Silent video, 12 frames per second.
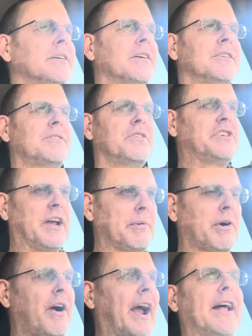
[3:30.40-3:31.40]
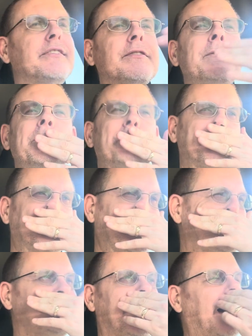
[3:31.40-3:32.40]
because they're Democrats.
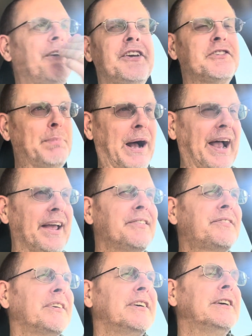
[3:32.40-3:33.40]
It's an obvious bias.